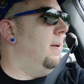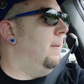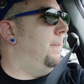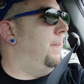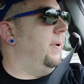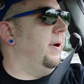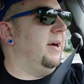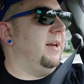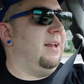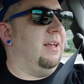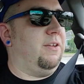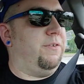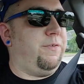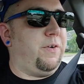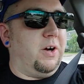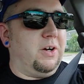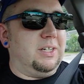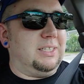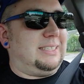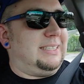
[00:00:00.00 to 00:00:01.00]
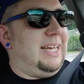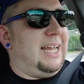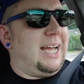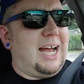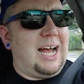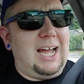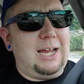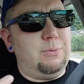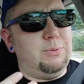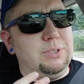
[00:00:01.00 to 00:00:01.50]
But as far as,
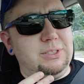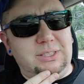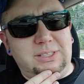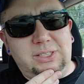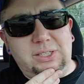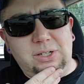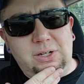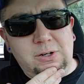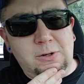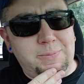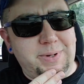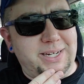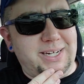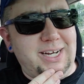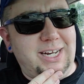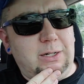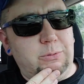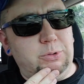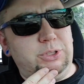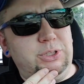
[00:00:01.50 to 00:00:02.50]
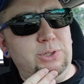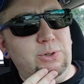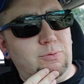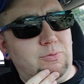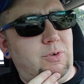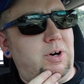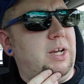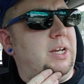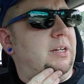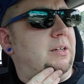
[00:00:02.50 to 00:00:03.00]
oh my God, I was so
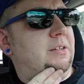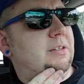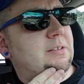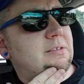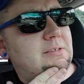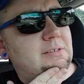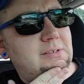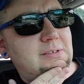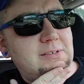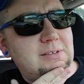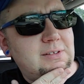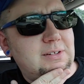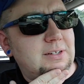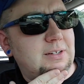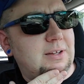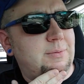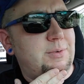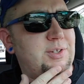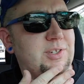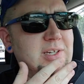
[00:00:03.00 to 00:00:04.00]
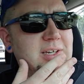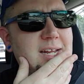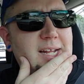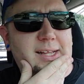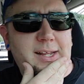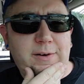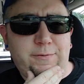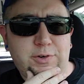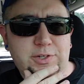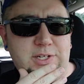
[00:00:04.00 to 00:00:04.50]
right. I'm just going to take
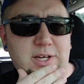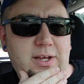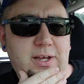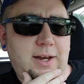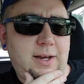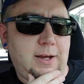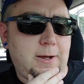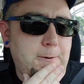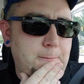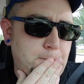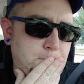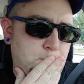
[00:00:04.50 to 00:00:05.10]
that in for a second. Hang